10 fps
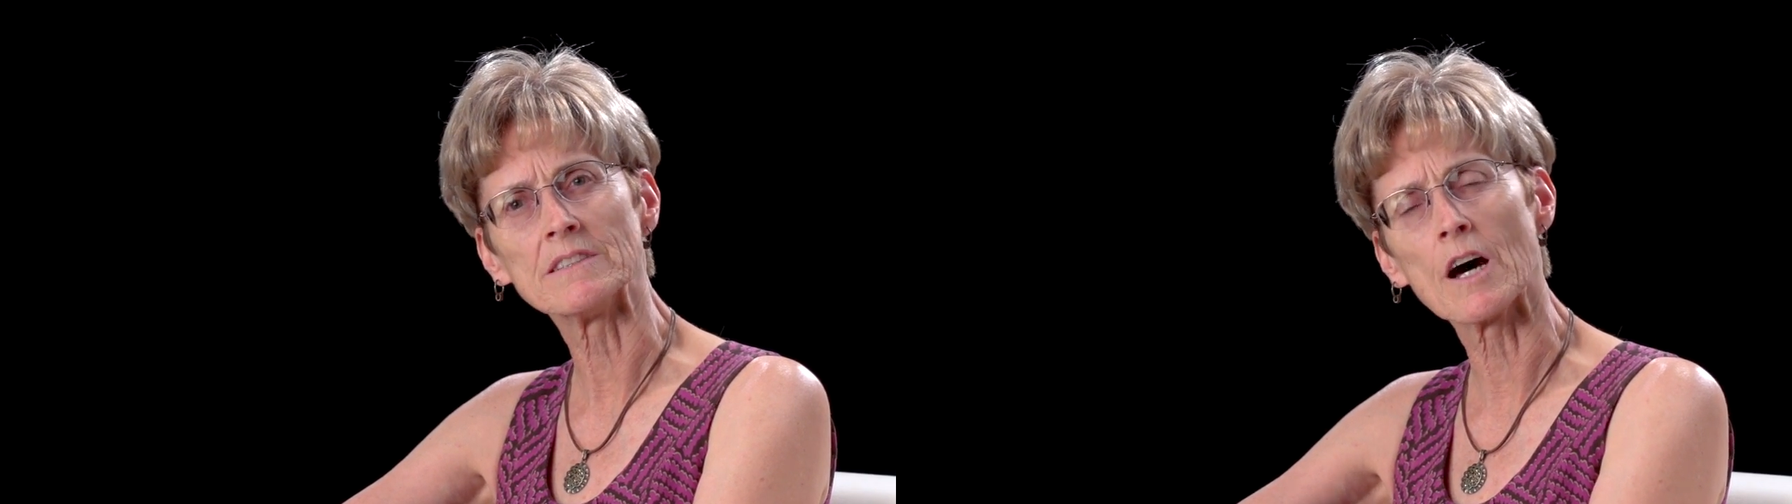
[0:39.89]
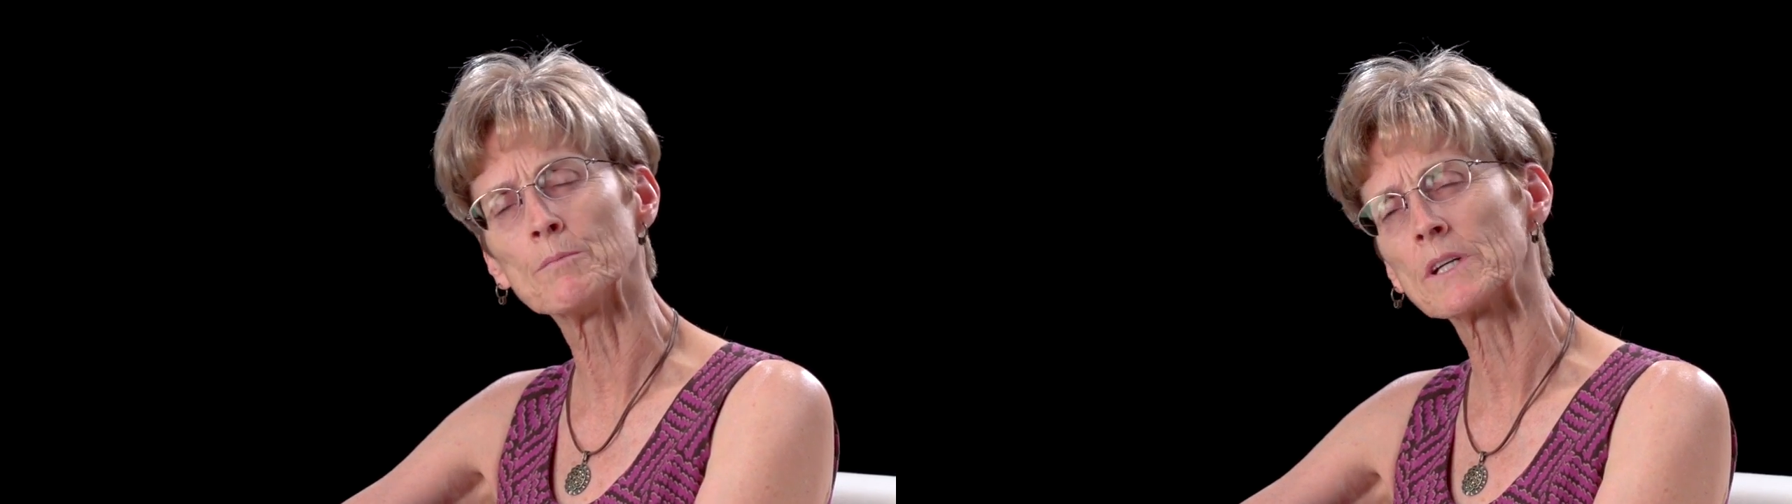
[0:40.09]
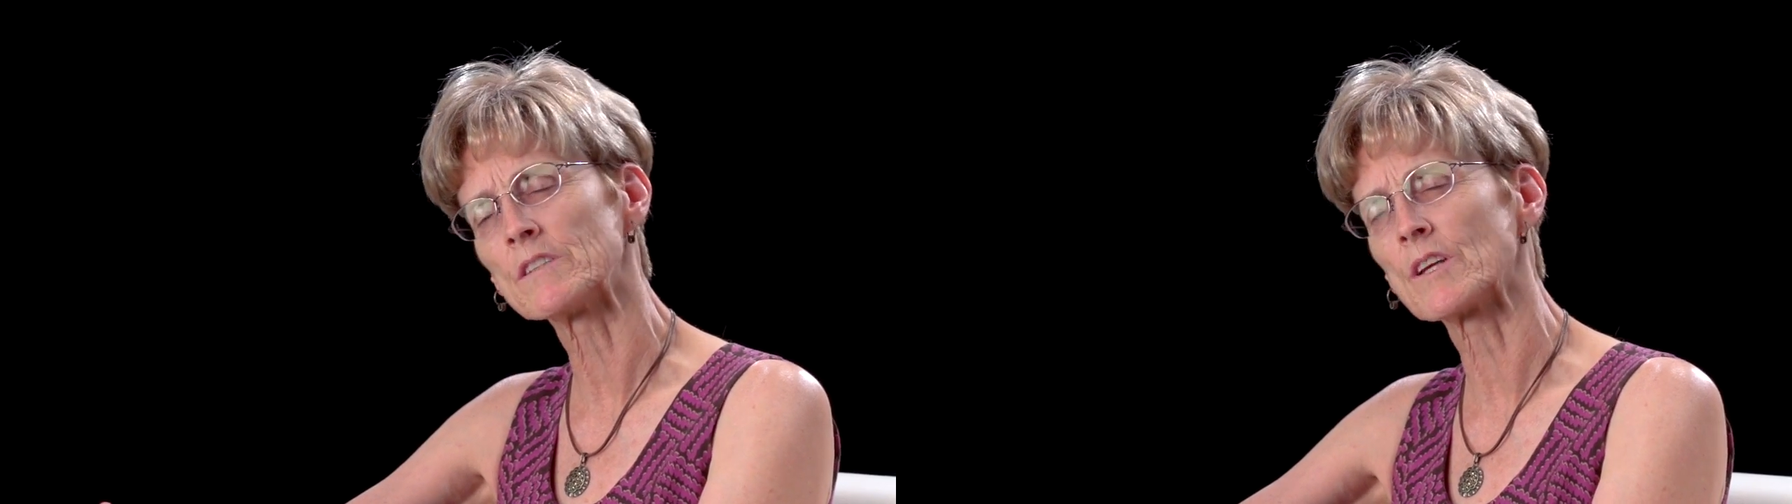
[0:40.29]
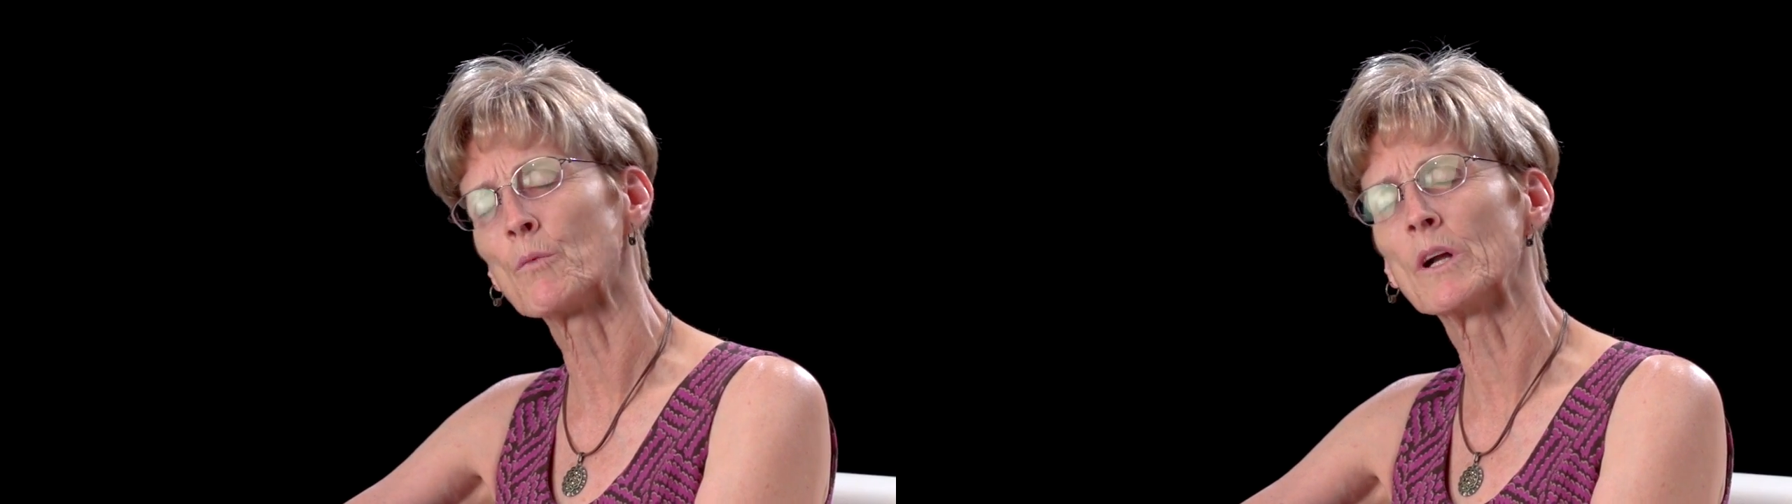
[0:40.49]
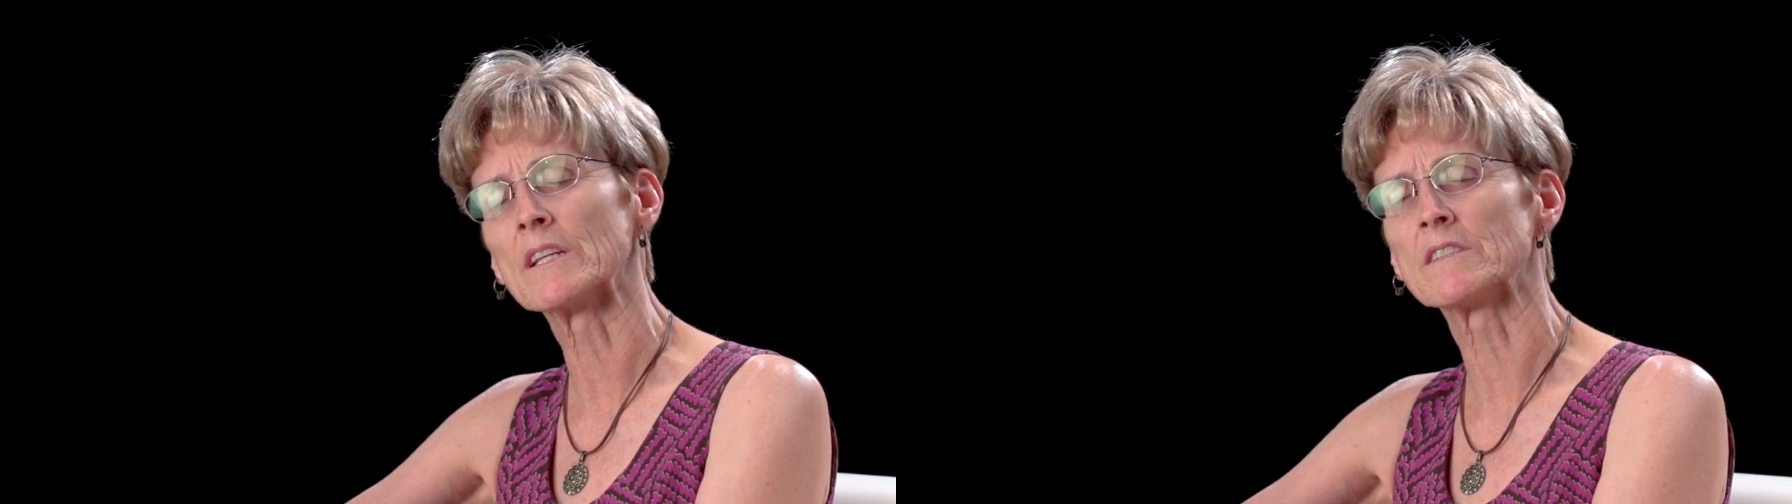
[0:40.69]
not because I
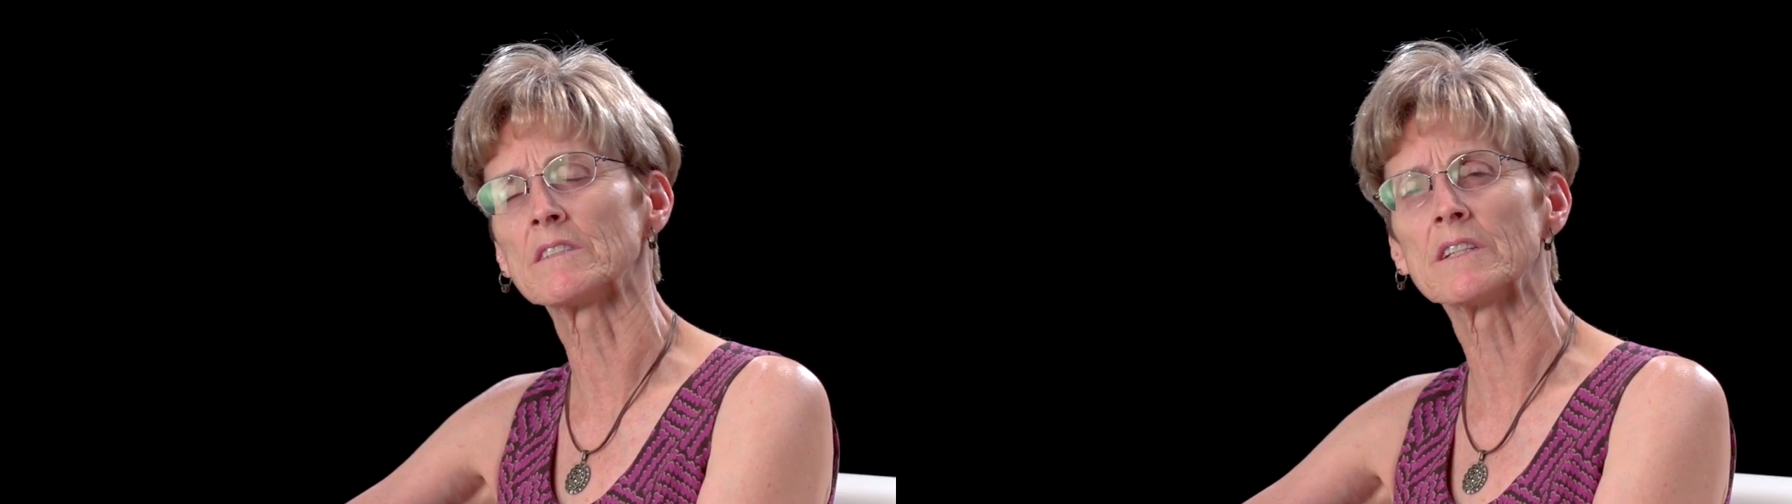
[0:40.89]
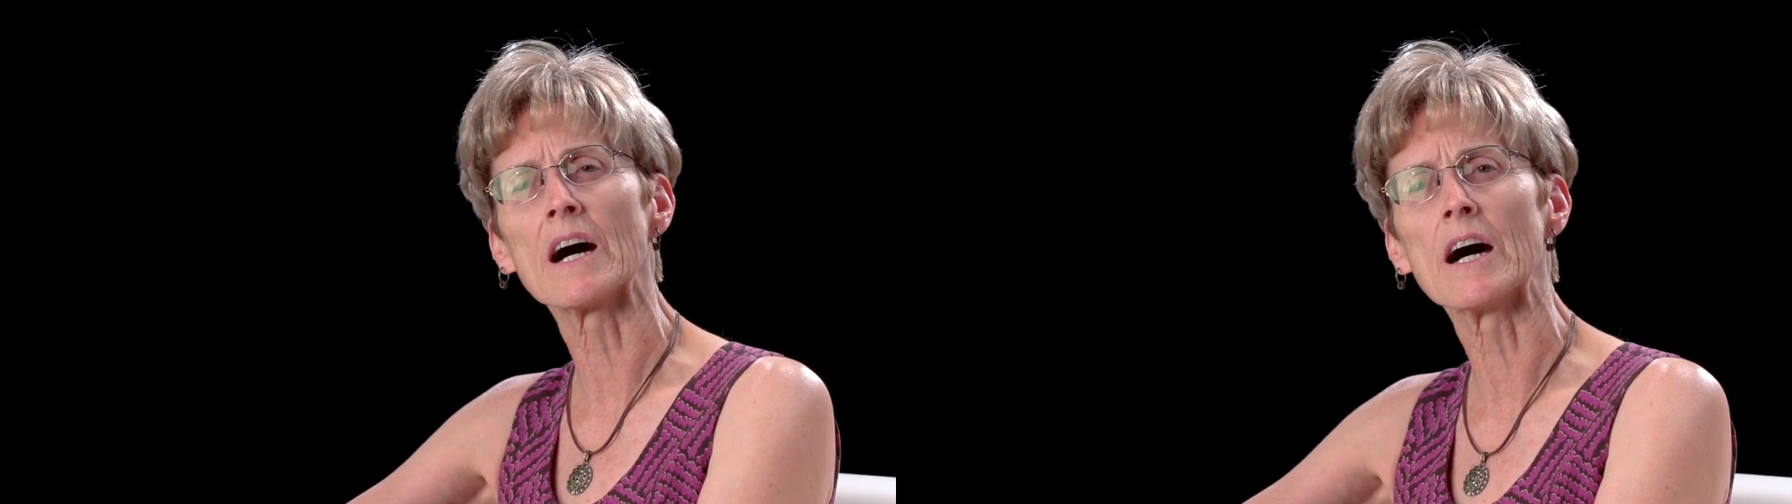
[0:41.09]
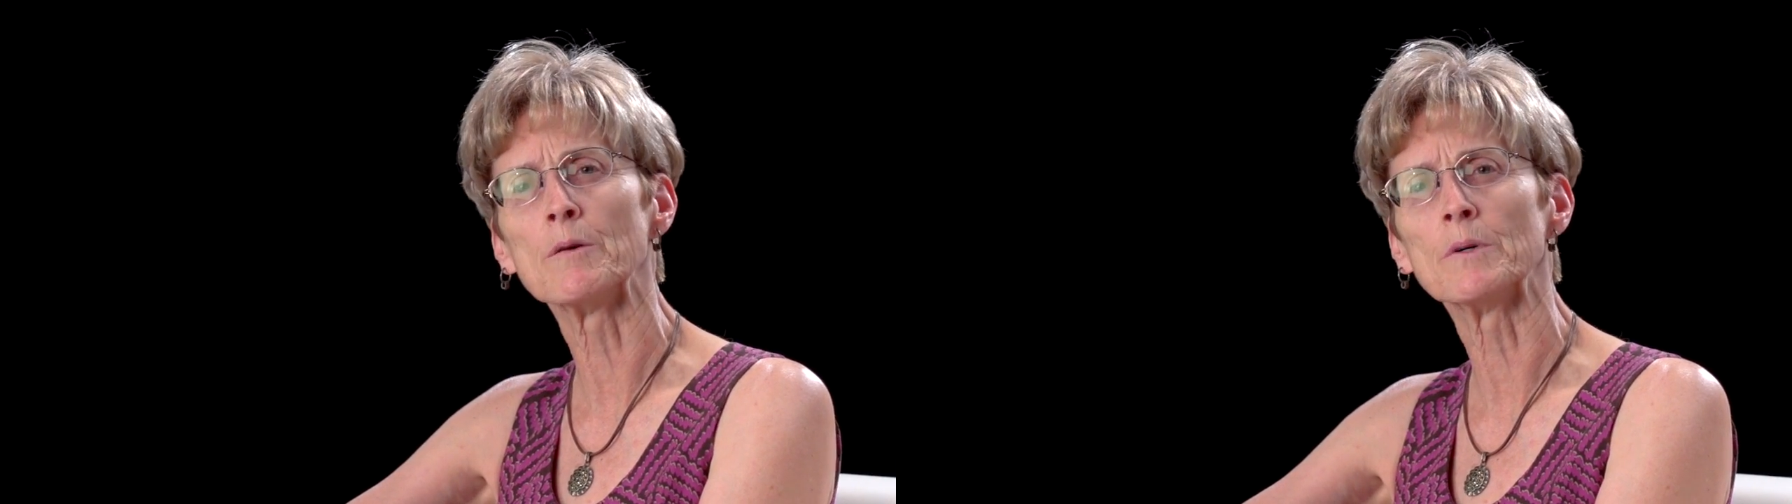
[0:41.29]
wanted to die,